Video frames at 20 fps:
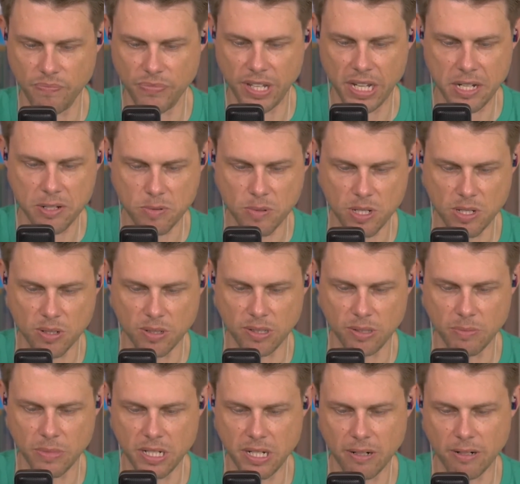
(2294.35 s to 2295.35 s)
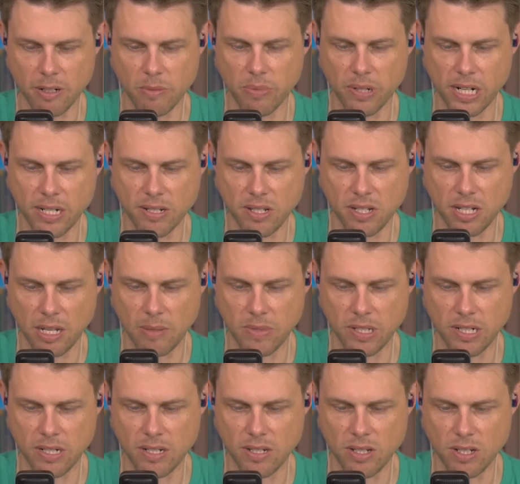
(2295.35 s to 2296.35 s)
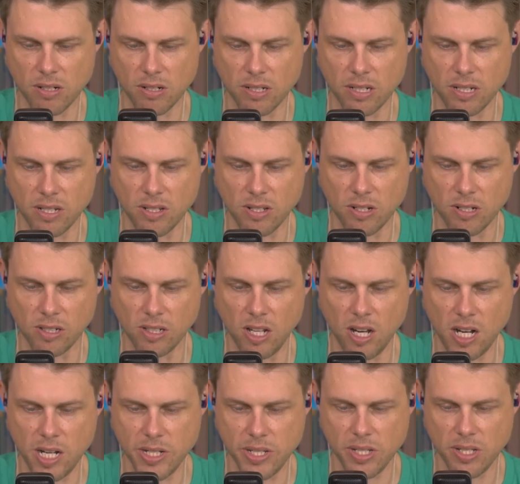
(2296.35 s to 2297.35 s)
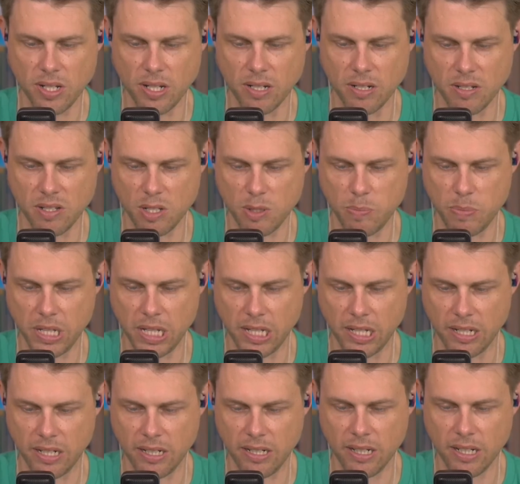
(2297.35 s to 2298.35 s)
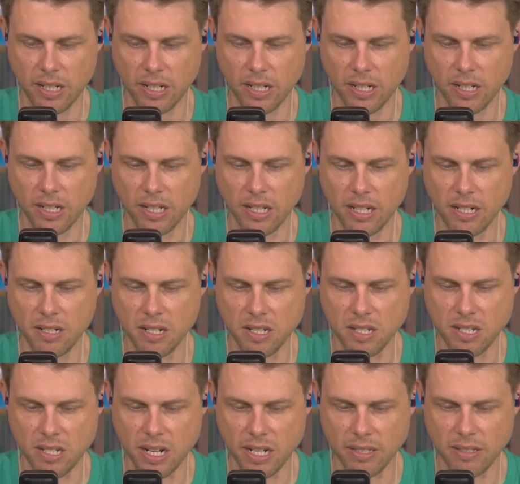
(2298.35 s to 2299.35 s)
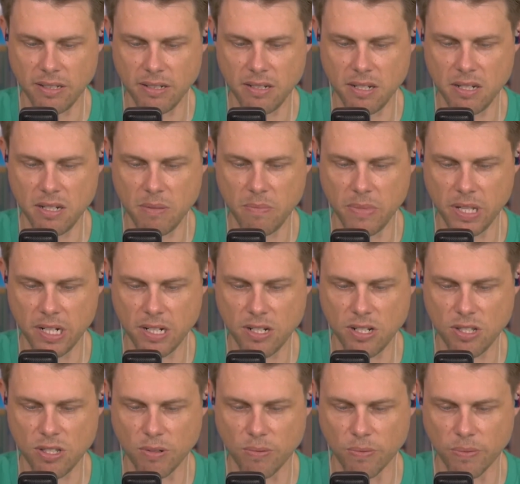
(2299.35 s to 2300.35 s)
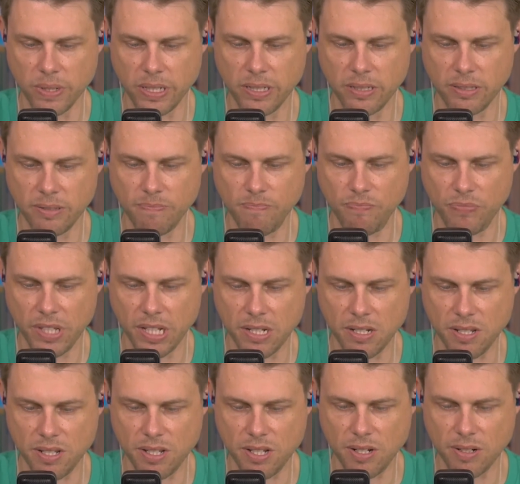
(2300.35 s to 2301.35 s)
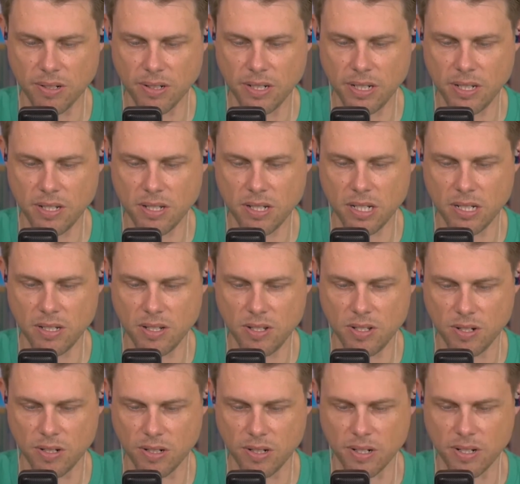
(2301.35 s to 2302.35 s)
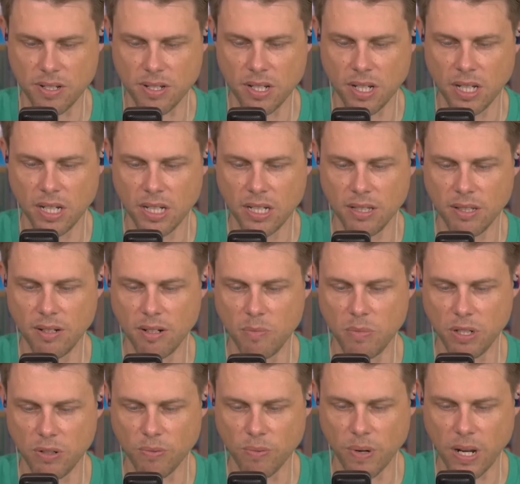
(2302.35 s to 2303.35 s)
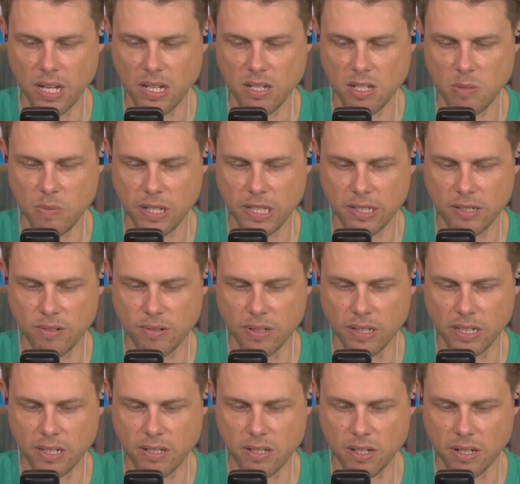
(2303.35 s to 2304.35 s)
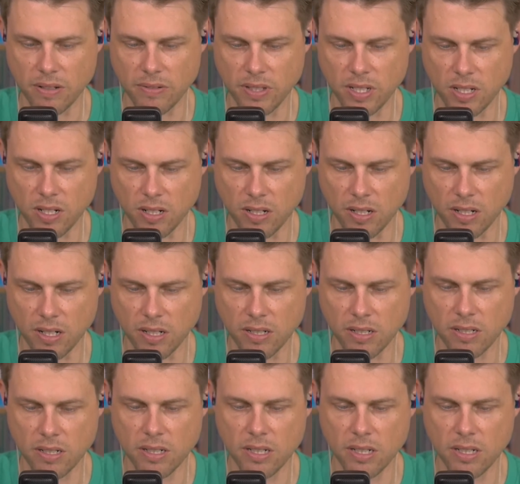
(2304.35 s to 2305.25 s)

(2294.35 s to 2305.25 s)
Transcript: As a result, Matera and Brown's statement is, is gloss and spin and does nothing to diminish the real and serious concerns that have been raised by the critics of the NAR.